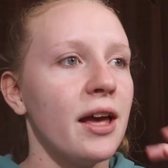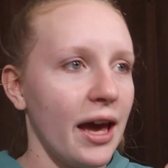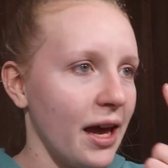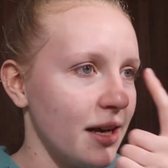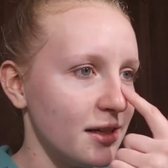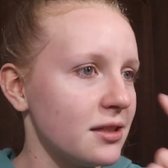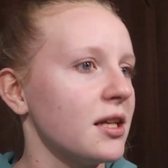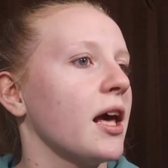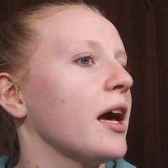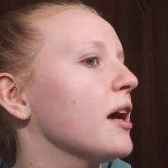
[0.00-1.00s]
And
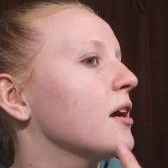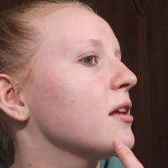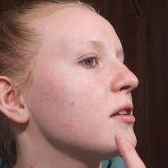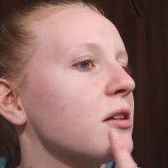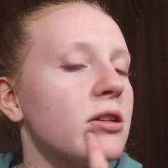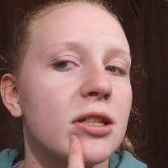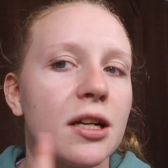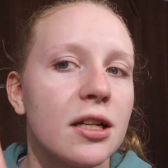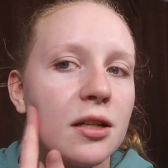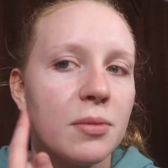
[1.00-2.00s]
today there
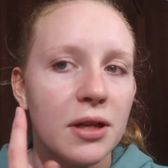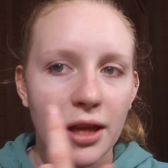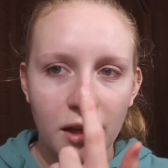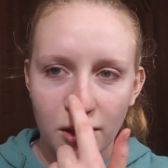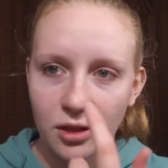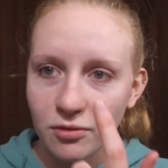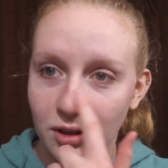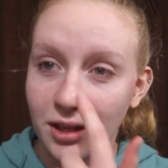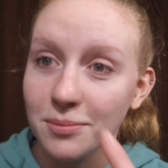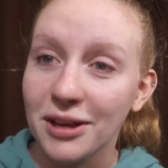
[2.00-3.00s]
decided to be like
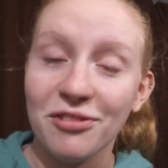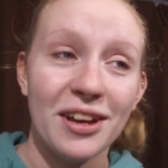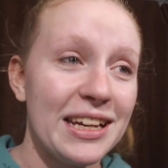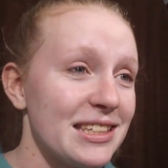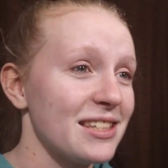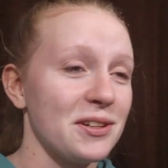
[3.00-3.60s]
three on my face.